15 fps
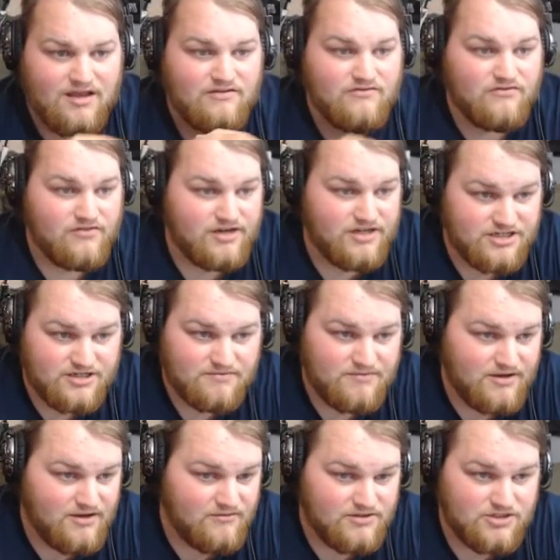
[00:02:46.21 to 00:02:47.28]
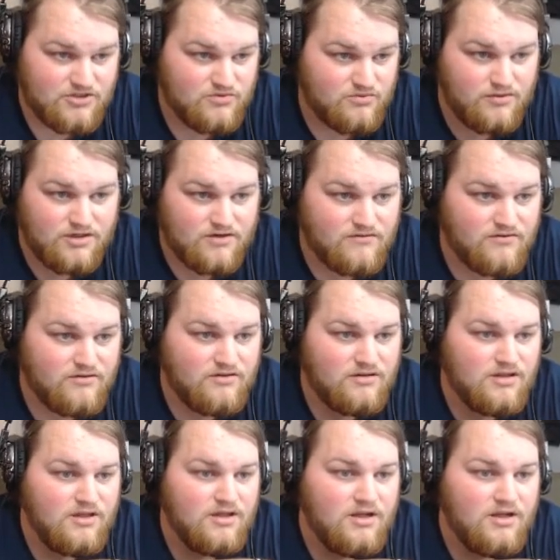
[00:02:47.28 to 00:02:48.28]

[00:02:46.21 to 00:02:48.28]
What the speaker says: Free shipping, which is wonderful.